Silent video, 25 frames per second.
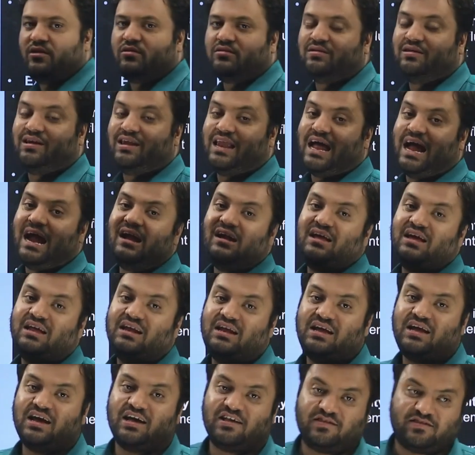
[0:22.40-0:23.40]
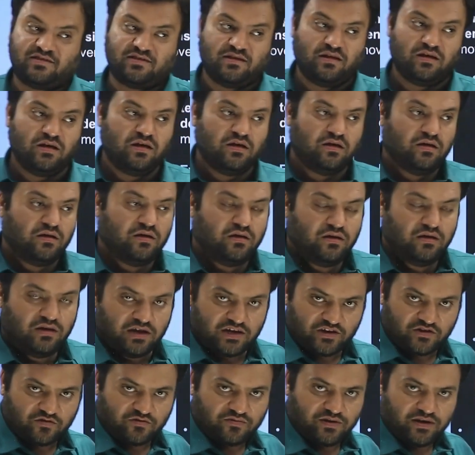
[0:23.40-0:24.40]
land areas
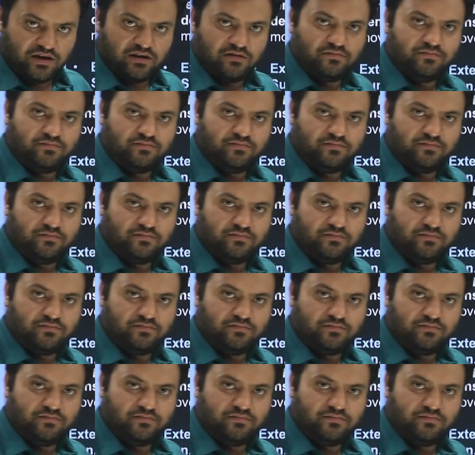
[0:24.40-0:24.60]
as well.